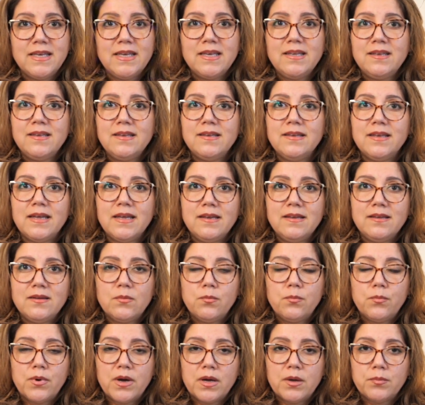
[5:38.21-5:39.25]
and data
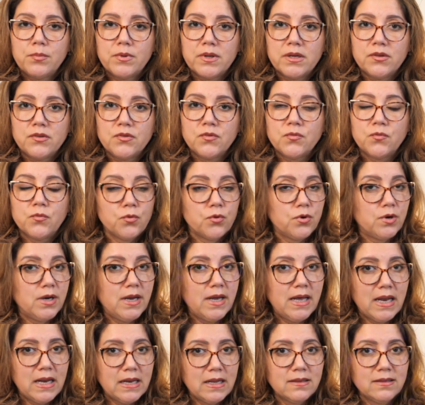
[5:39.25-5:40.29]
pipelines for
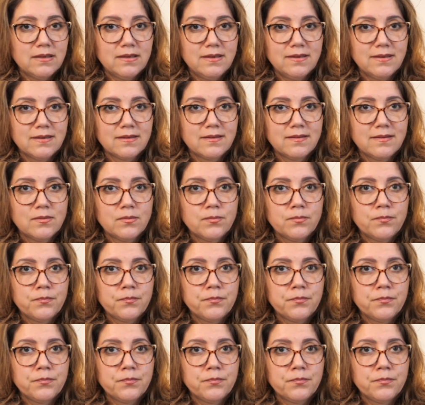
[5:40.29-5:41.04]
analytics.